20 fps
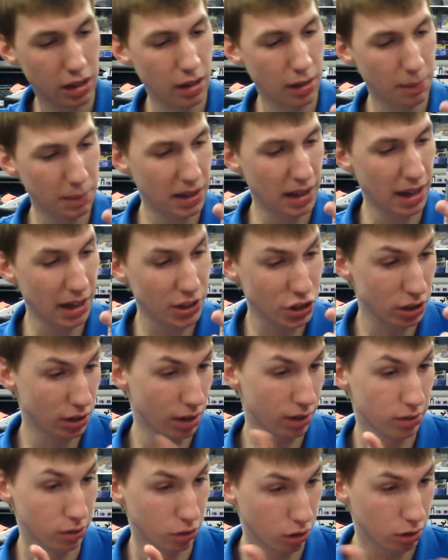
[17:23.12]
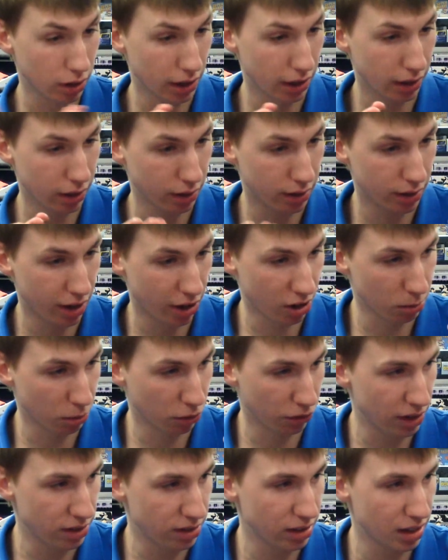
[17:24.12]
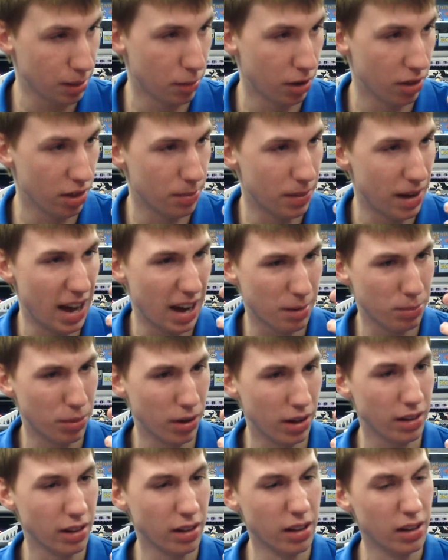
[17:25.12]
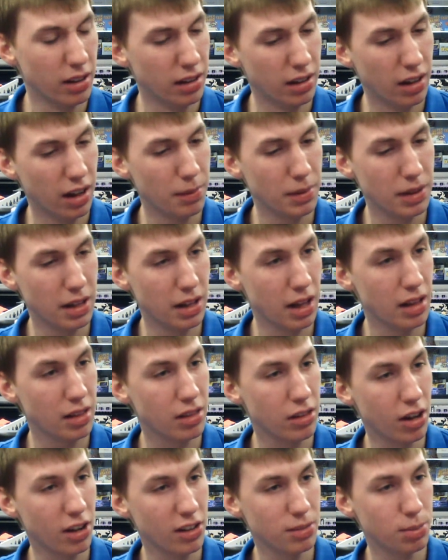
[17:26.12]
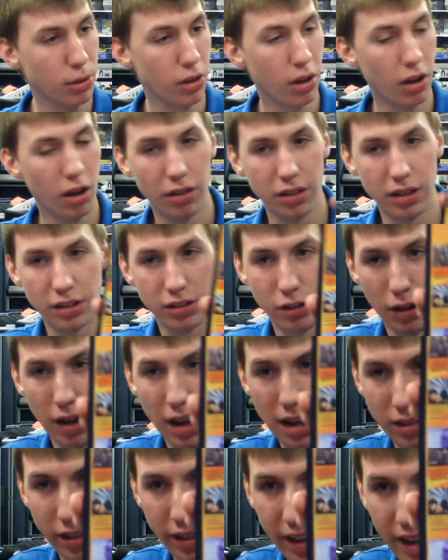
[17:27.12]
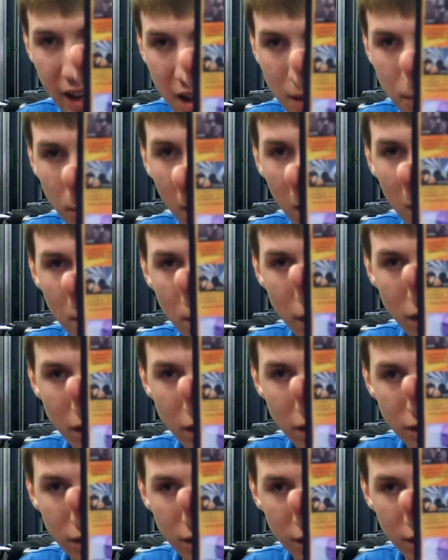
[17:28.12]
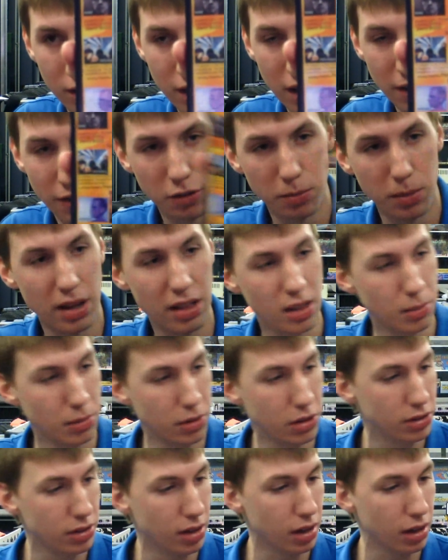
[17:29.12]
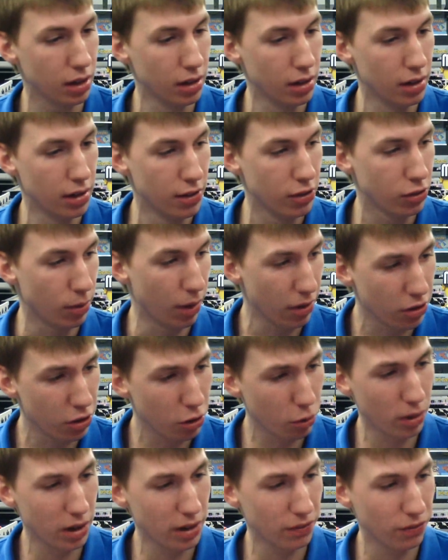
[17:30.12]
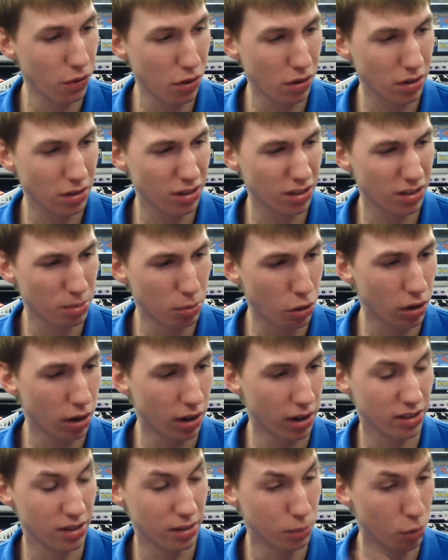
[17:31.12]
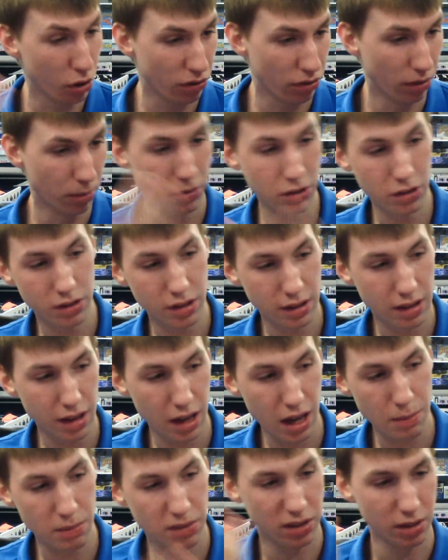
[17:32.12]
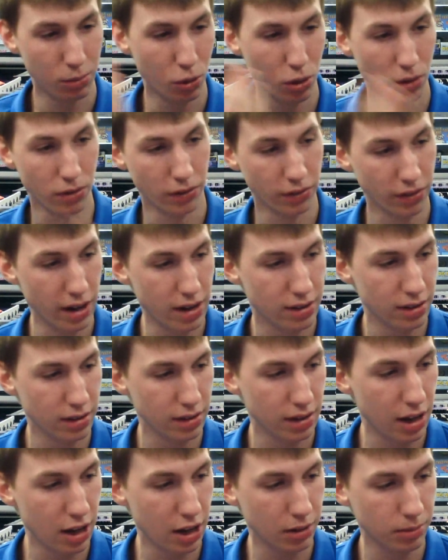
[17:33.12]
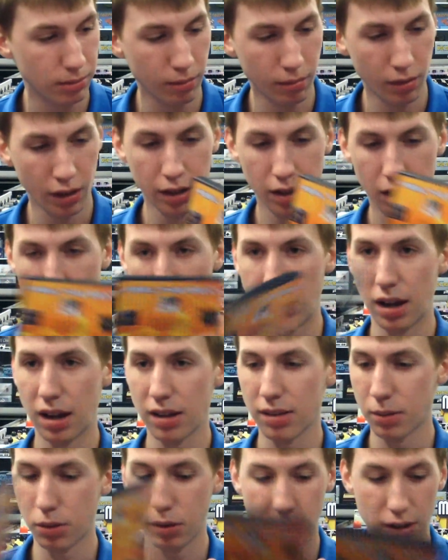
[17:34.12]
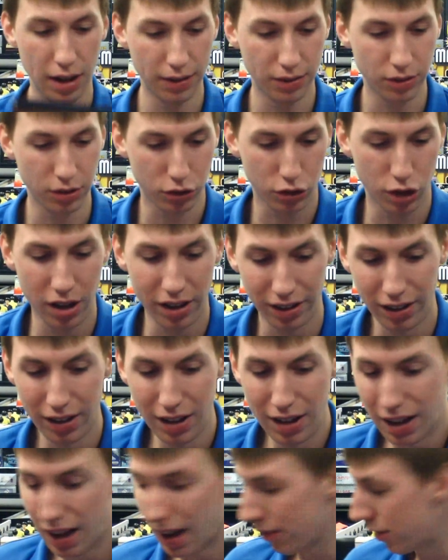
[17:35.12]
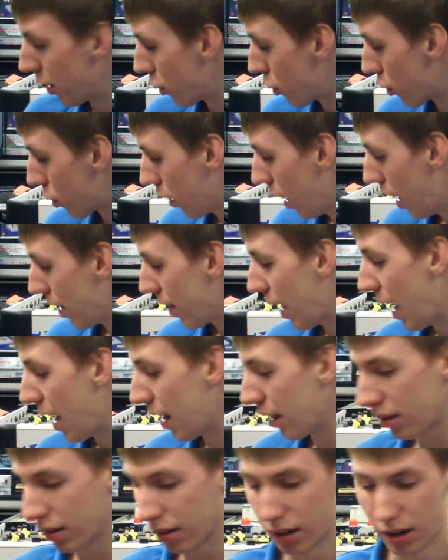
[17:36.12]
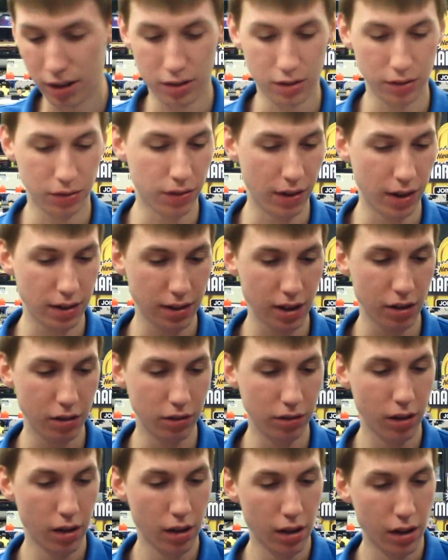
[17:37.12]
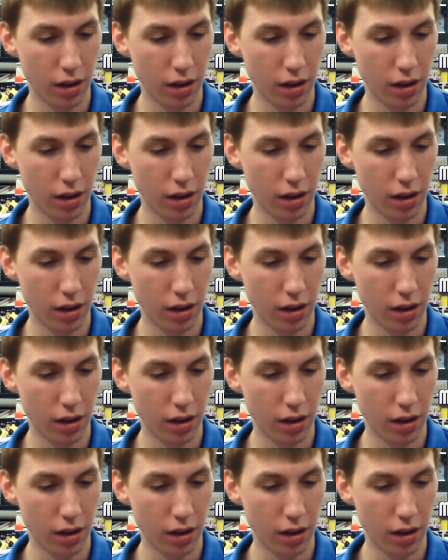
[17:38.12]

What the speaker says: I mean, it actually doesn't look like a terrible racing game on the back, but I mean, it talks about all these, you know, it has like hip-hop artists and stuff who made the music. So I don't know what it focuses more on. Is it more of a music game? Is it more of a racing game? I guess I'm going to have to try that to find out.